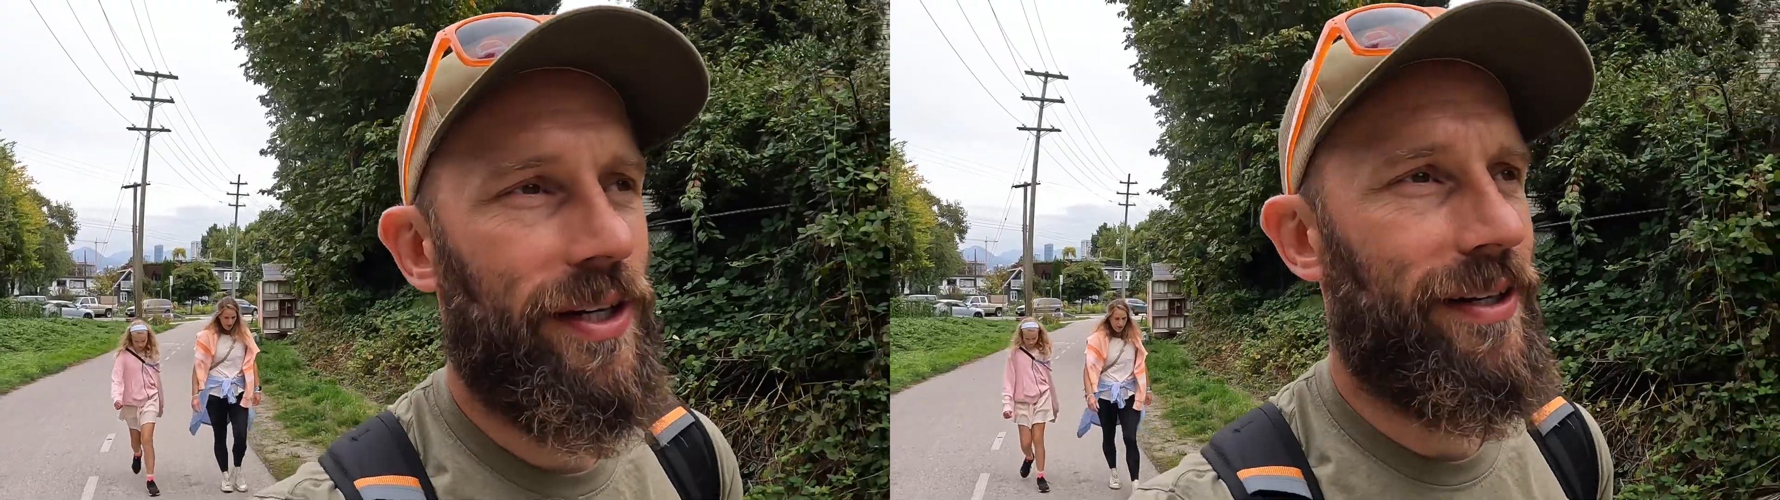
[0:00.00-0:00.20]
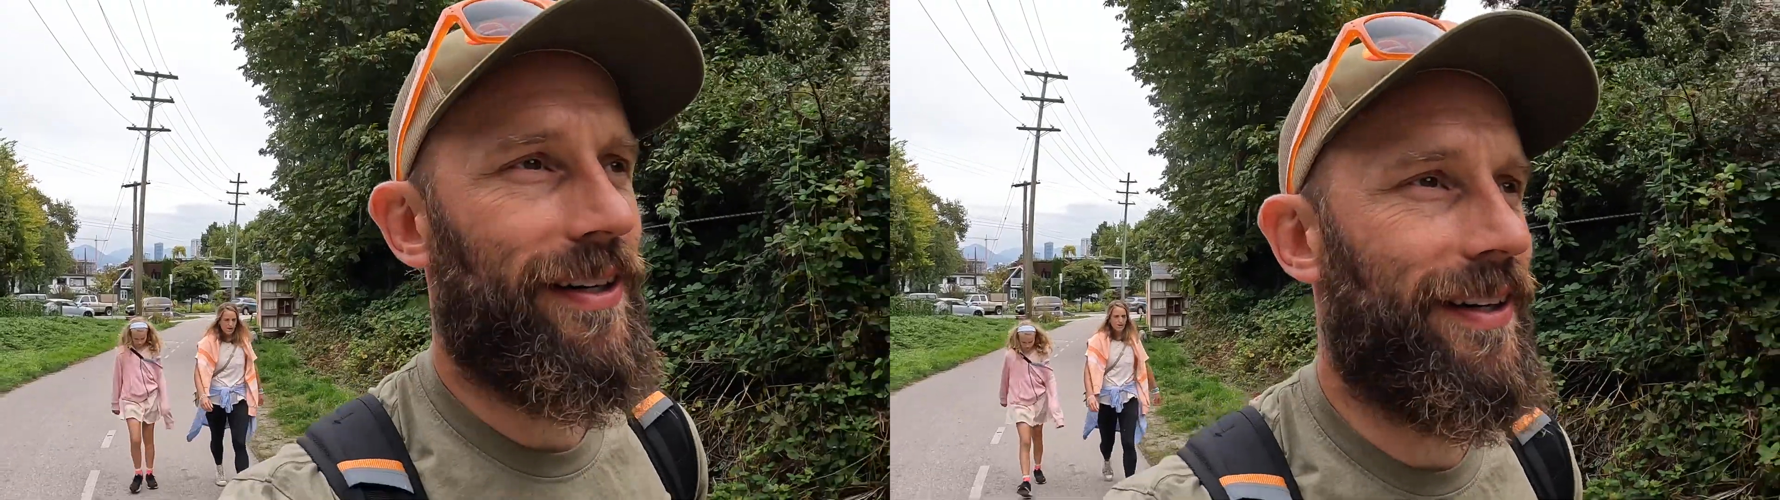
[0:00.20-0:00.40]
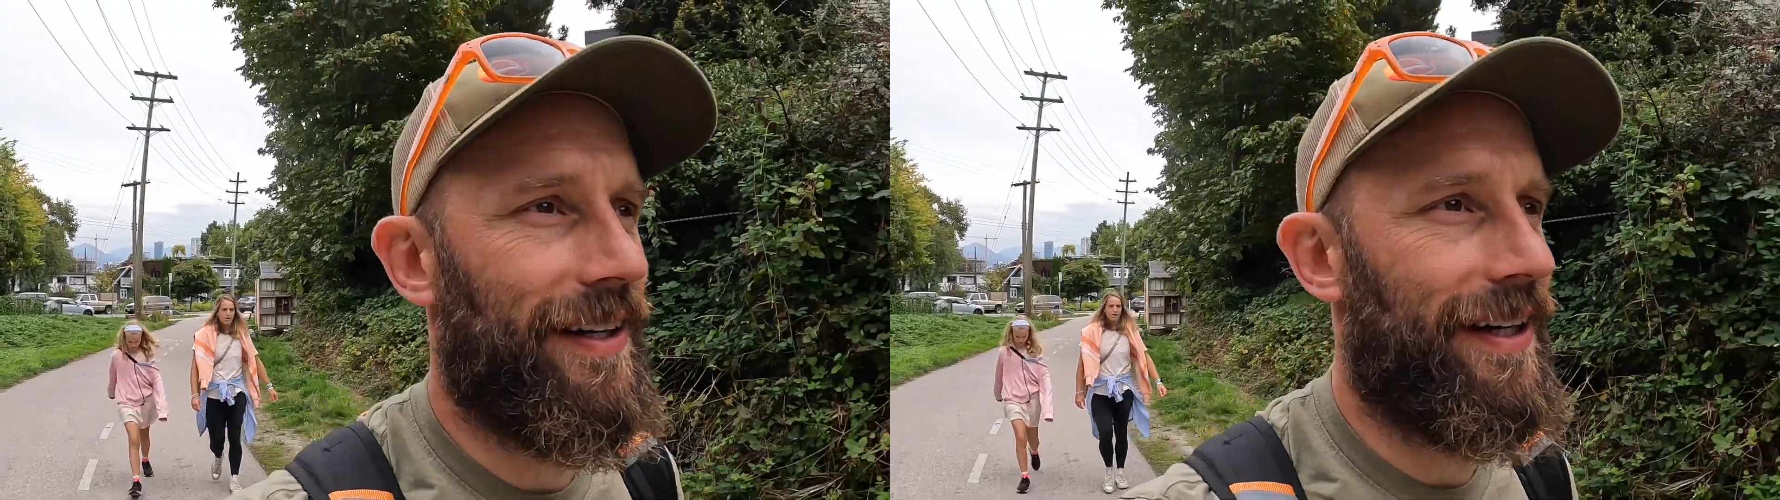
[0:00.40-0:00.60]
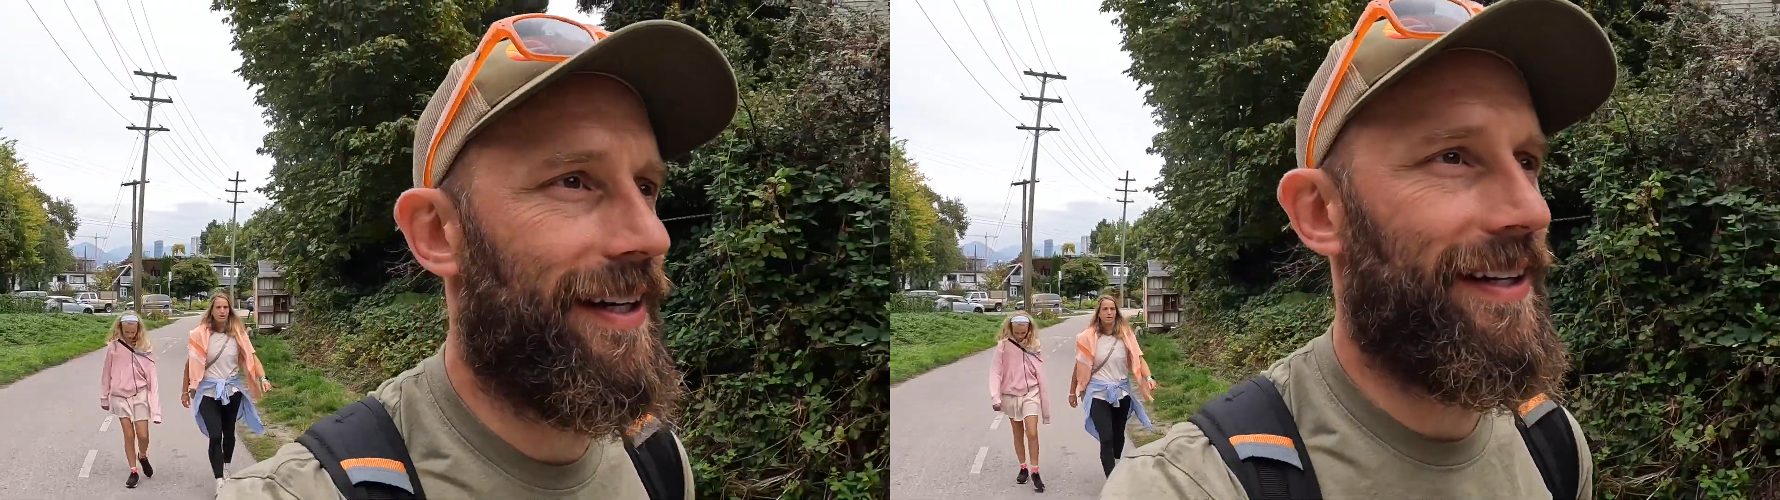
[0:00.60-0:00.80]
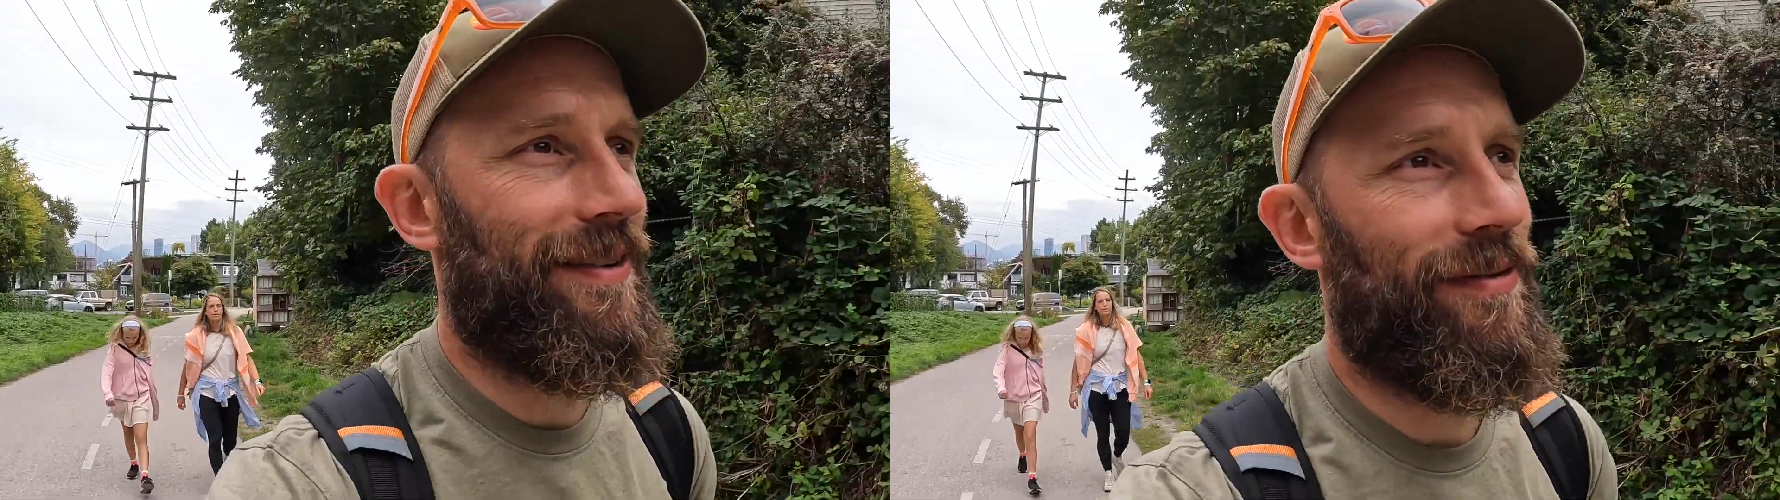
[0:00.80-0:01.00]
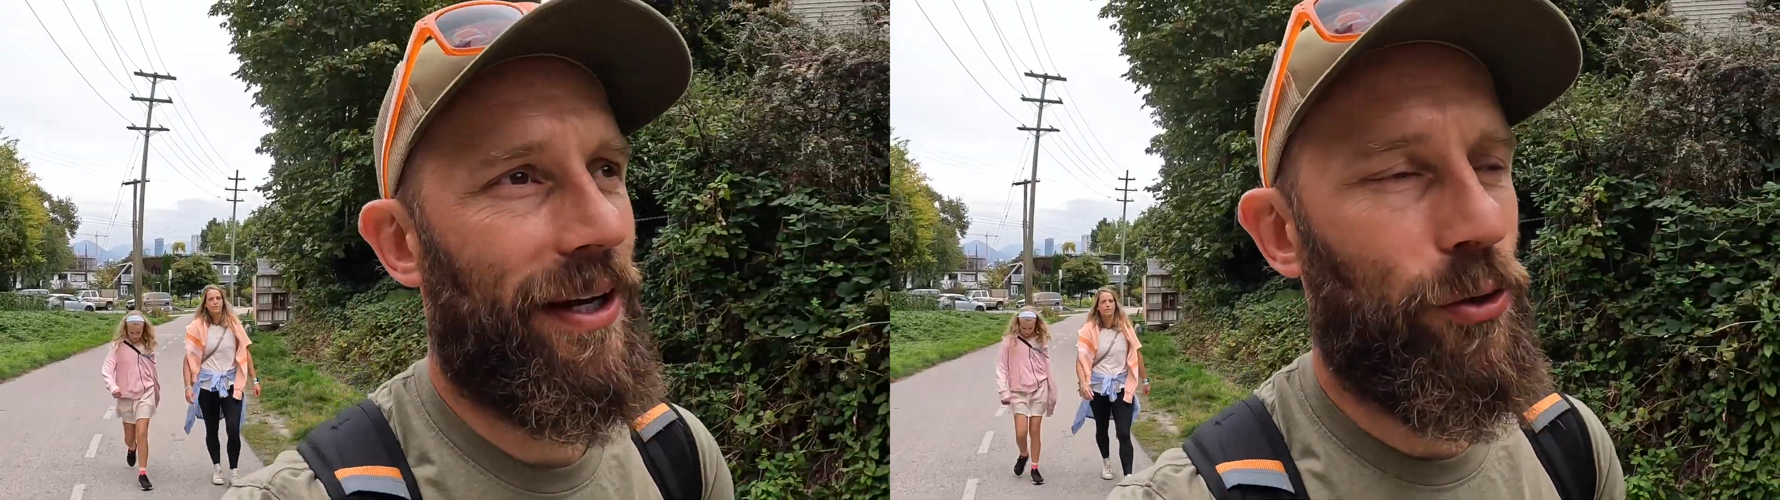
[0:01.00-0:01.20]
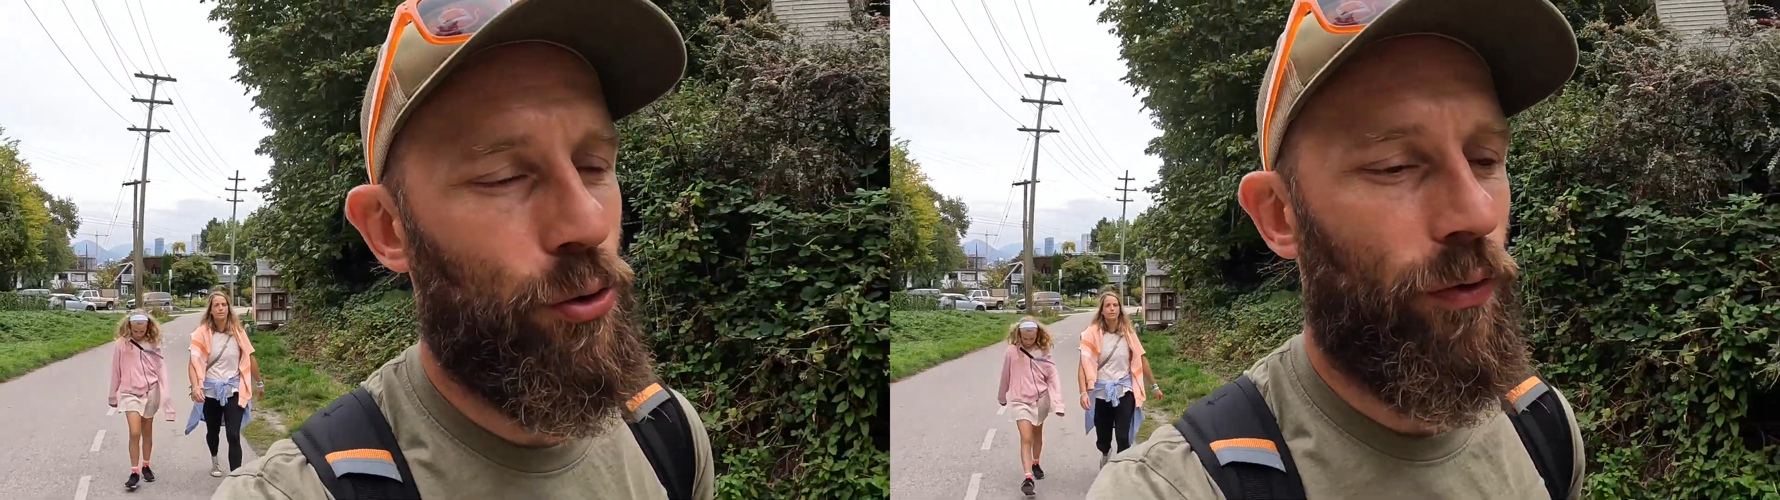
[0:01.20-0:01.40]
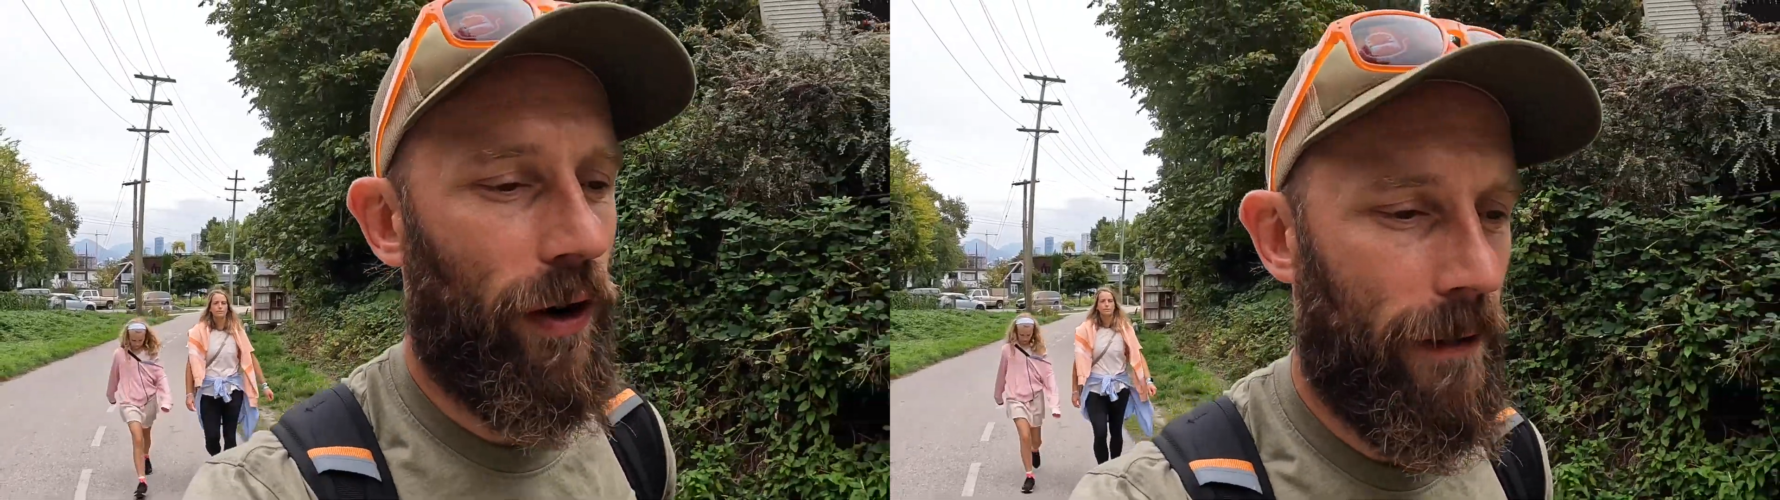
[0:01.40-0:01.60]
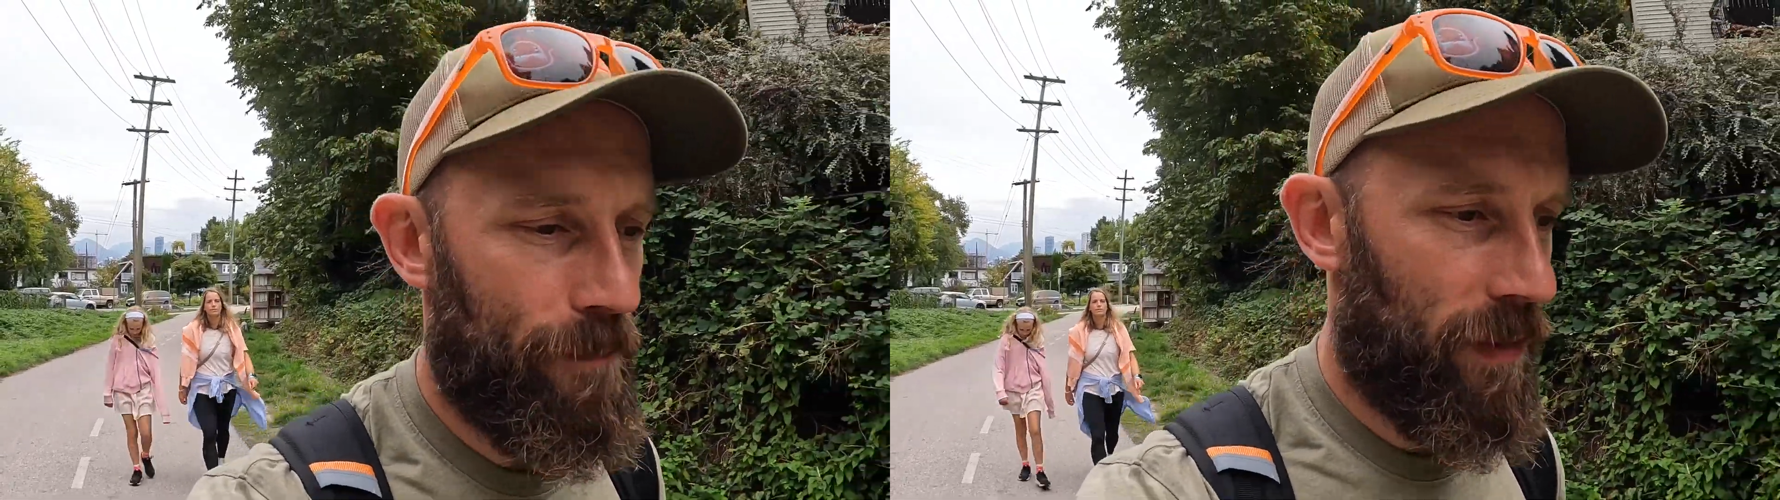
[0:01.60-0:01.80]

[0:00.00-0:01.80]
here in Vancouver.